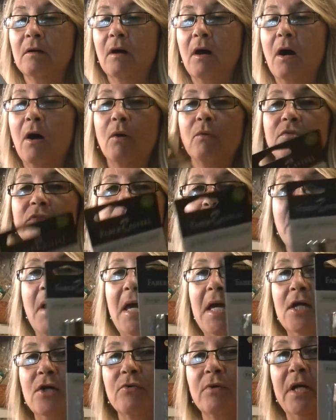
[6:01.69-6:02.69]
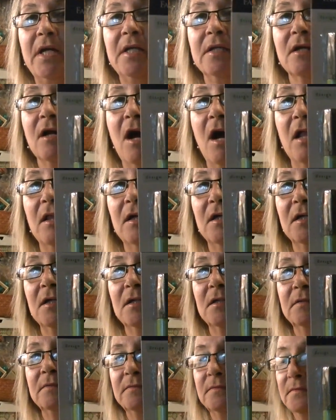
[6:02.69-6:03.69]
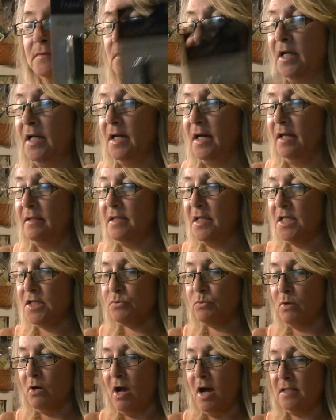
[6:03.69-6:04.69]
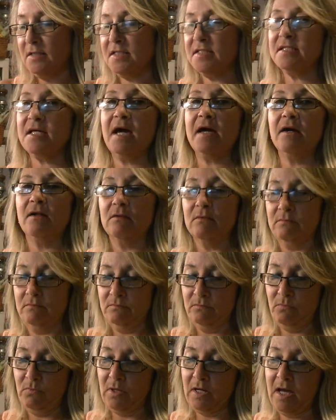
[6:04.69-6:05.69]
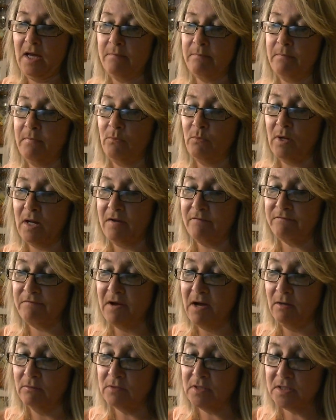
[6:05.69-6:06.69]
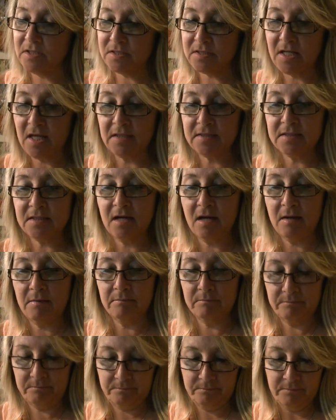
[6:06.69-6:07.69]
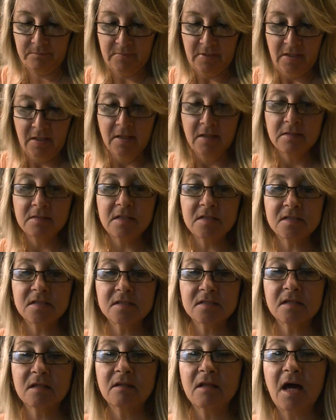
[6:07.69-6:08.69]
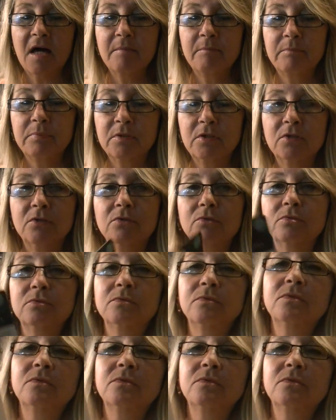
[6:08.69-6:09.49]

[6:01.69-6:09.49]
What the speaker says: the May green color, and these were on sale when I found these at this is a light blue.